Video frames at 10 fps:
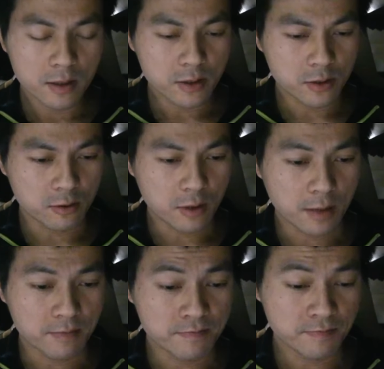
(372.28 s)
So
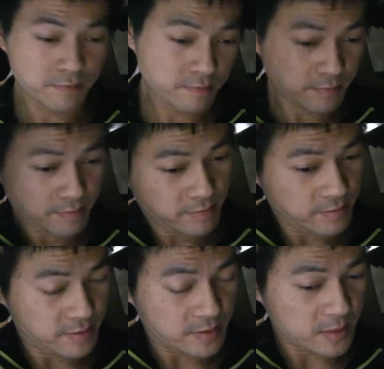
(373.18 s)
um
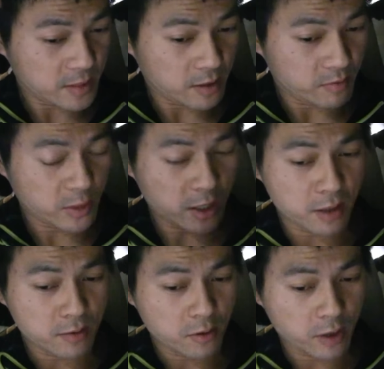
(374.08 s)
but
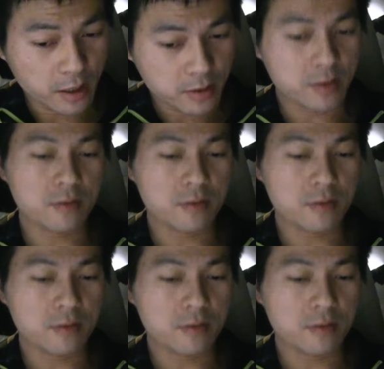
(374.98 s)
then, okay,